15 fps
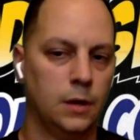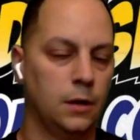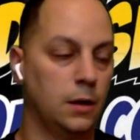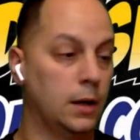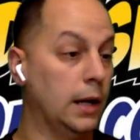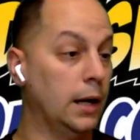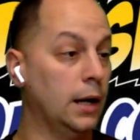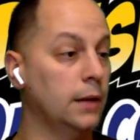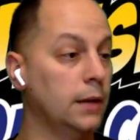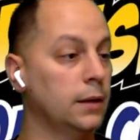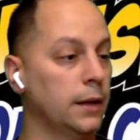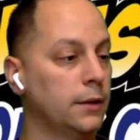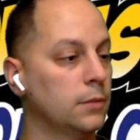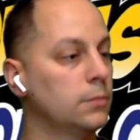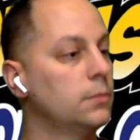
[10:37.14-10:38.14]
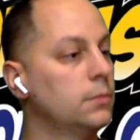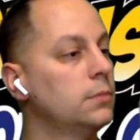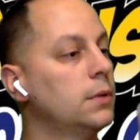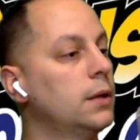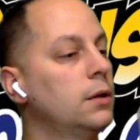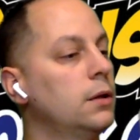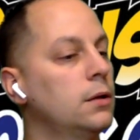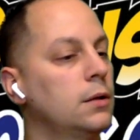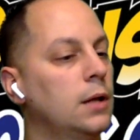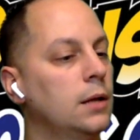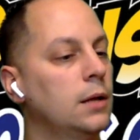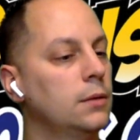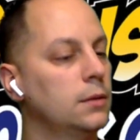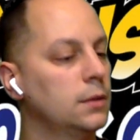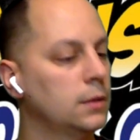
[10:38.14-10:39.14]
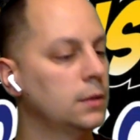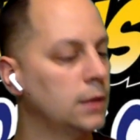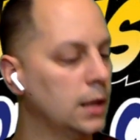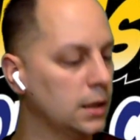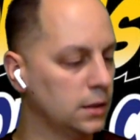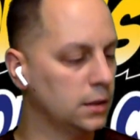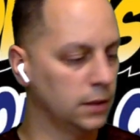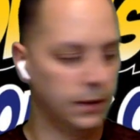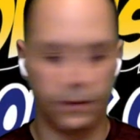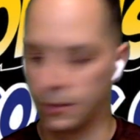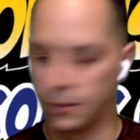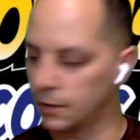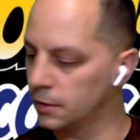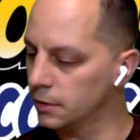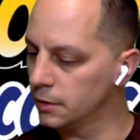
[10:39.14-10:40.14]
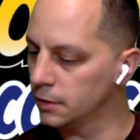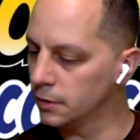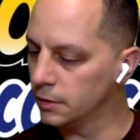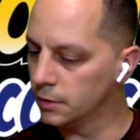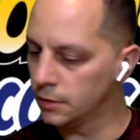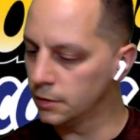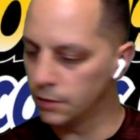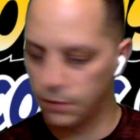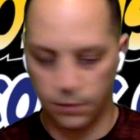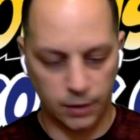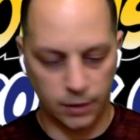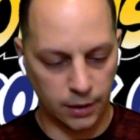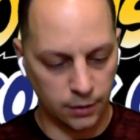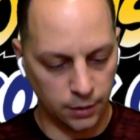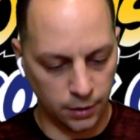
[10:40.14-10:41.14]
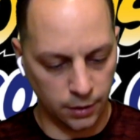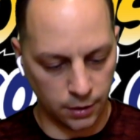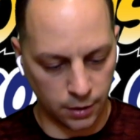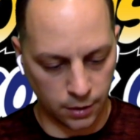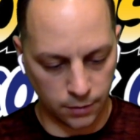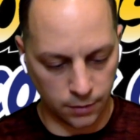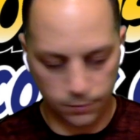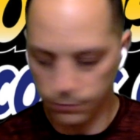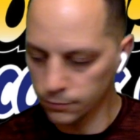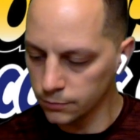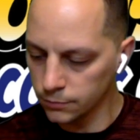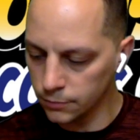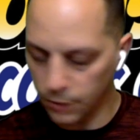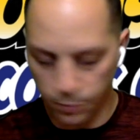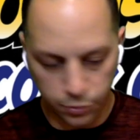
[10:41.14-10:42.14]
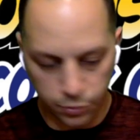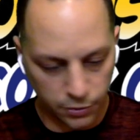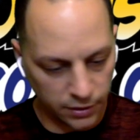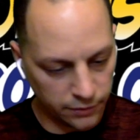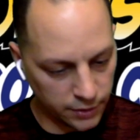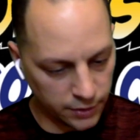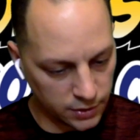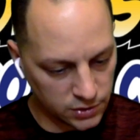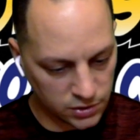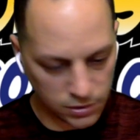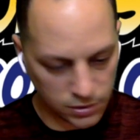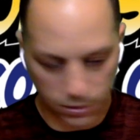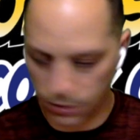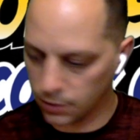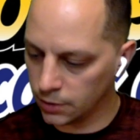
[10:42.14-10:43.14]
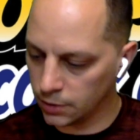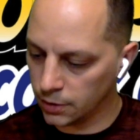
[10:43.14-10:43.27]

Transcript: Oh, I like them. They look a lot cleaner than the previous,